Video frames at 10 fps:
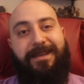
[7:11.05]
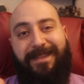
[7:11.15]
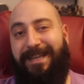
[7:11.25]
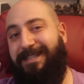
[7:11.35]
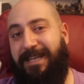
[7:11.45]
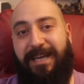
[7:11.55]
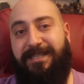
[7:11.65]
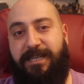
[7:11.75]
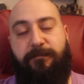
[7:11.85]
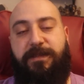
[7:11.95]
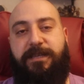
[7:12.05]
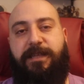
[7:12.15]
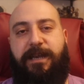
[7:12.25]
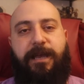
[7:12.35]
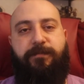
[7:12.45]
The exact same thing
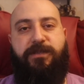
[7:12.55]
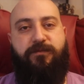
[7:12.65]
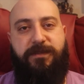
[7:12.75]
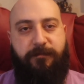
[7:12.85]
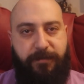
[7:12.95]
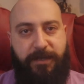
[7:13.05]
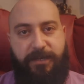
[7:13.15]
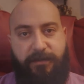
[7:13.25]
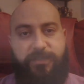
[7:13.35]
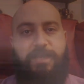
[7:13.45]
that happens when the players